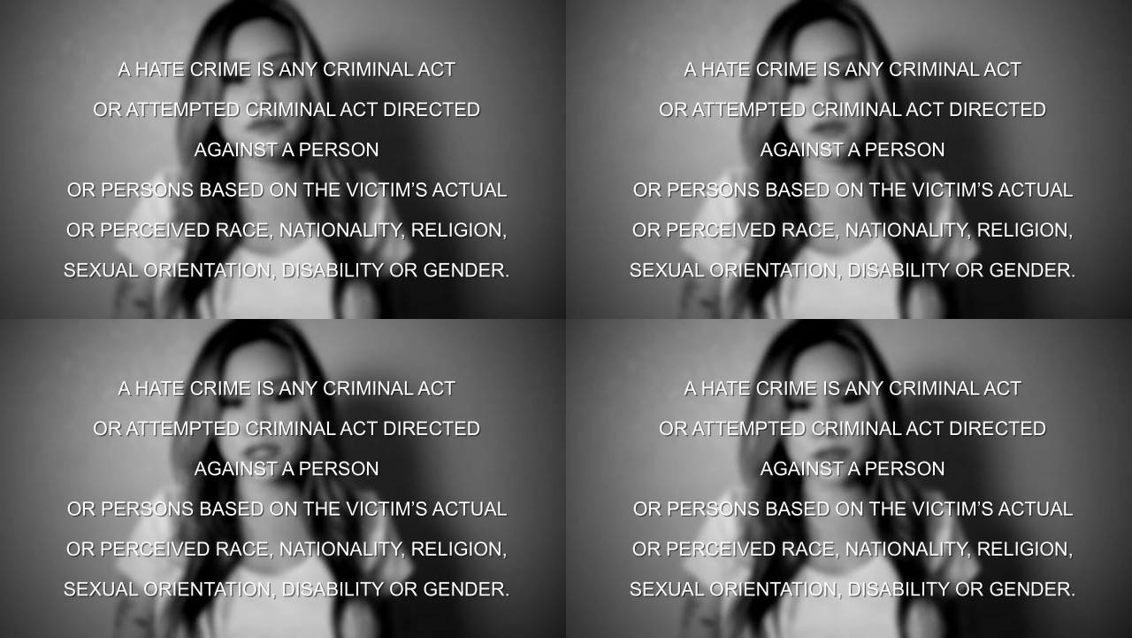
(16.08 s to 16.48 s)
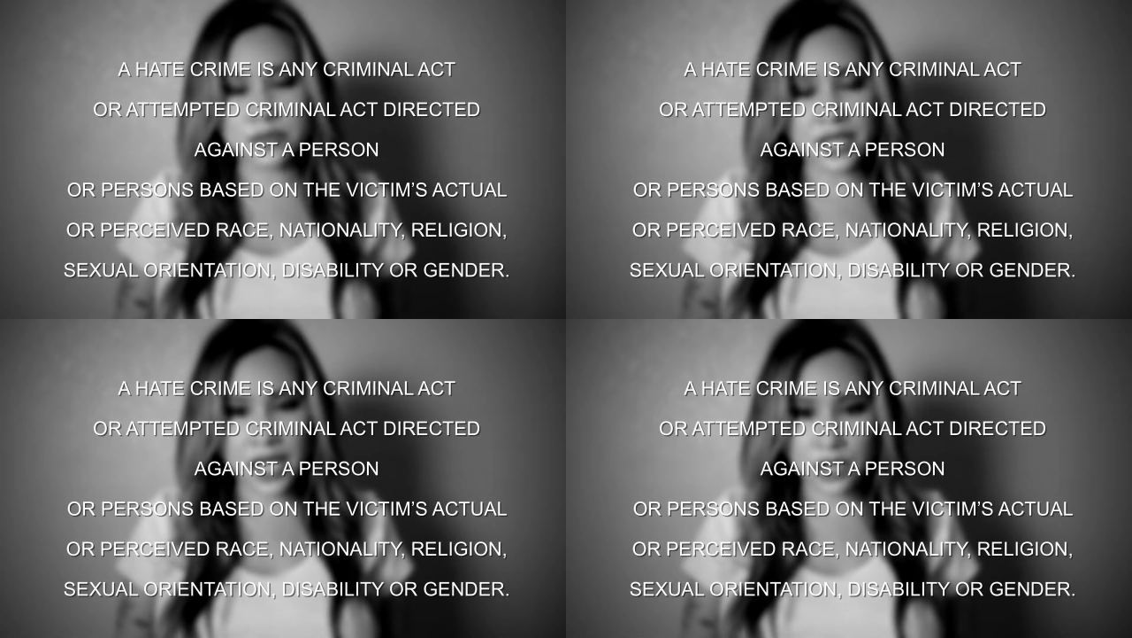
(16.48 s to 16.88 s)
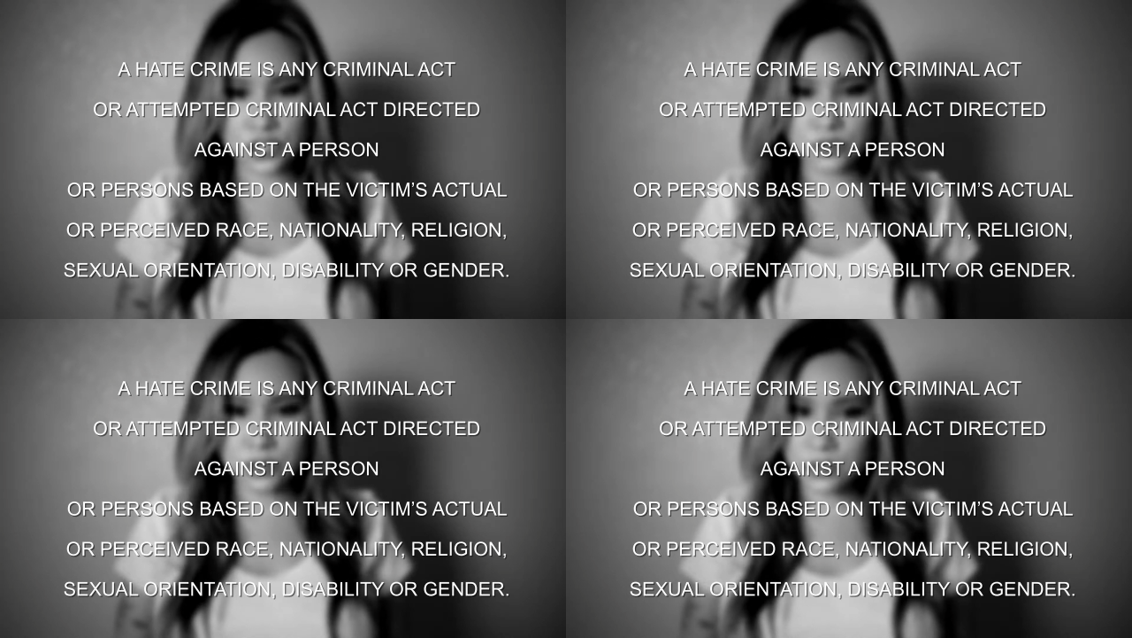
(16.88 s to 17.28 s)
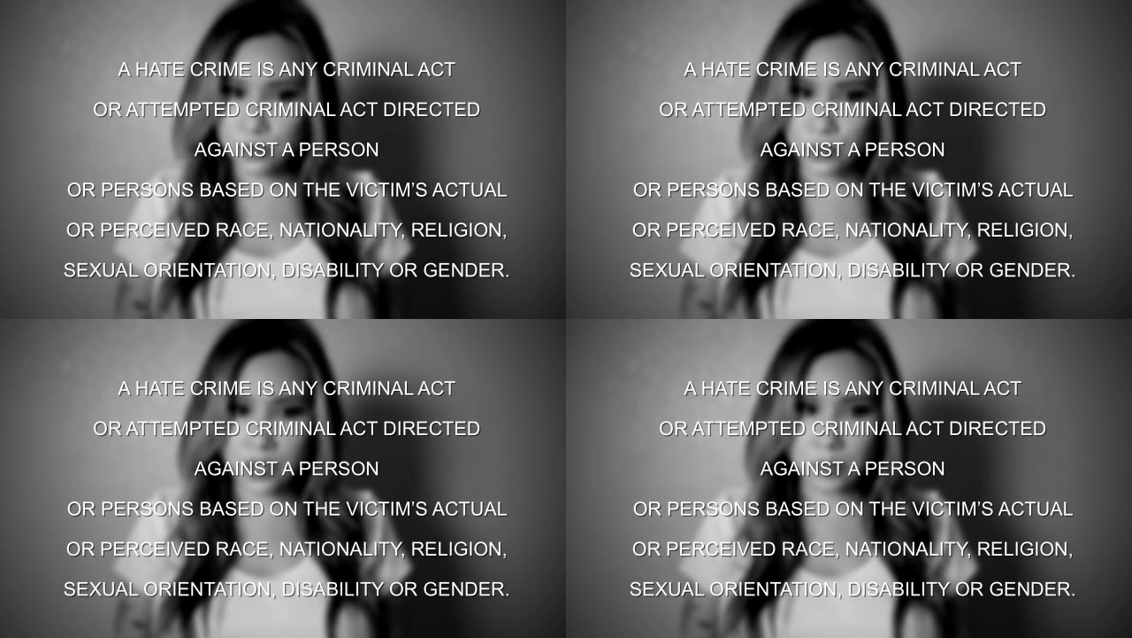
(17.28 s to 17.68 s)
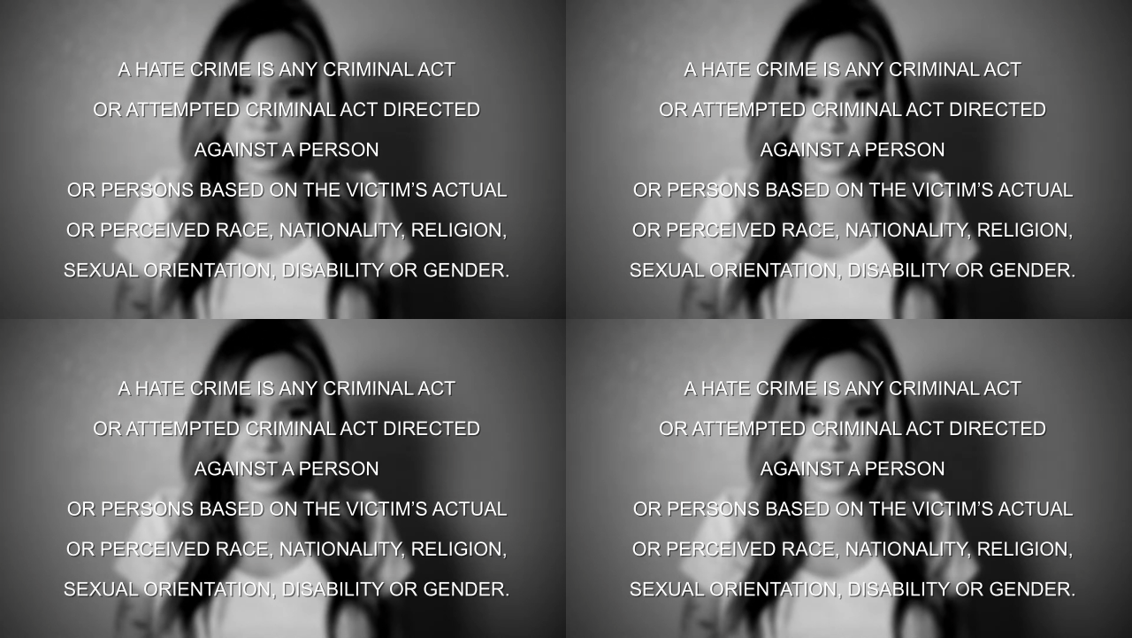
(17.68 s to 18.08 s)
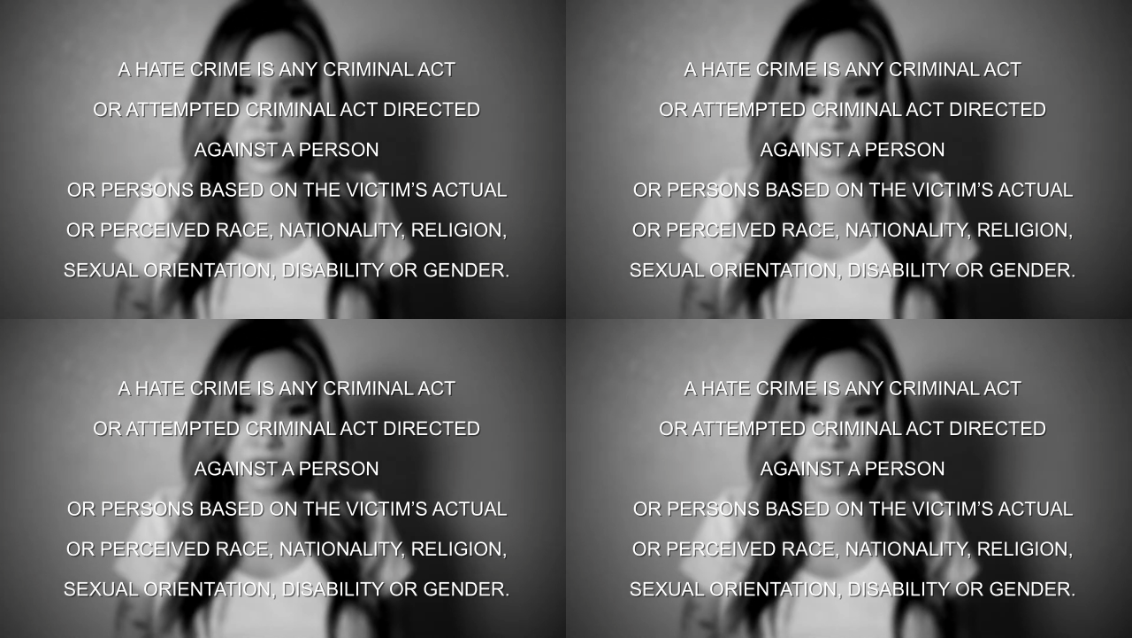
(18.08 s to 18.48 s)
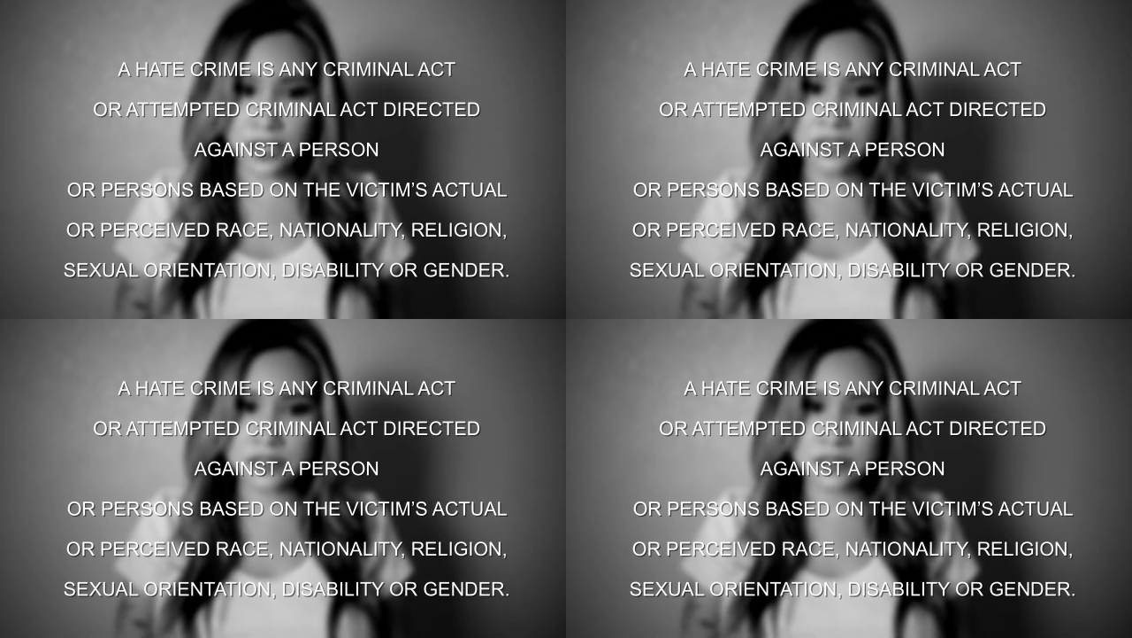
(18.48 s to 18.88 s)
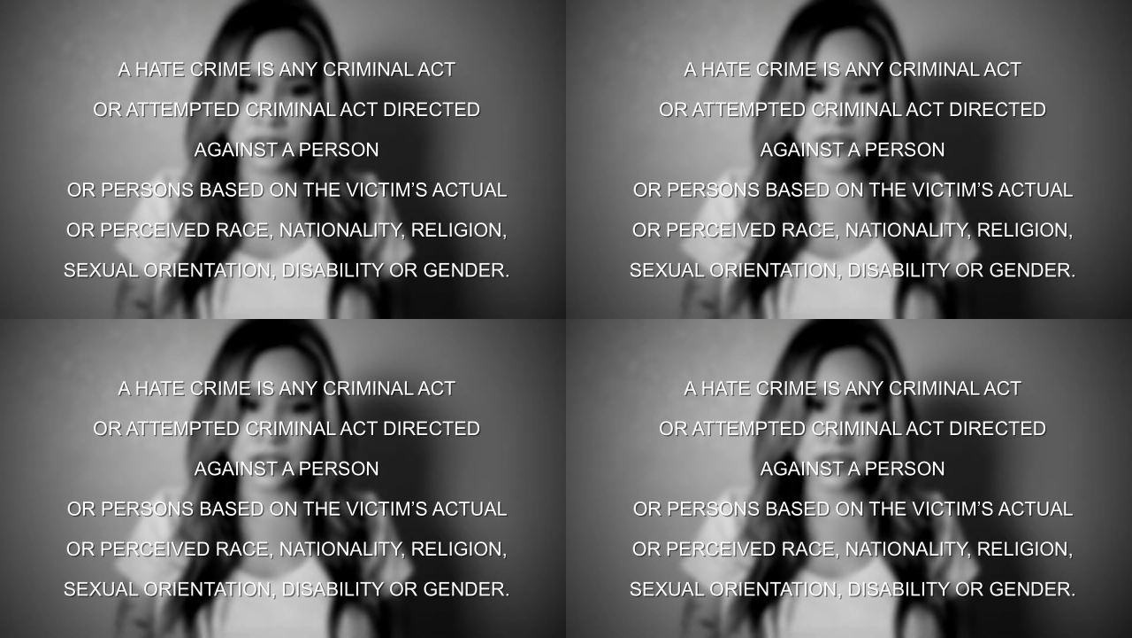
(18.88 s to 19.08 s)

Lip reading: No face is visible, so there are no lips to read.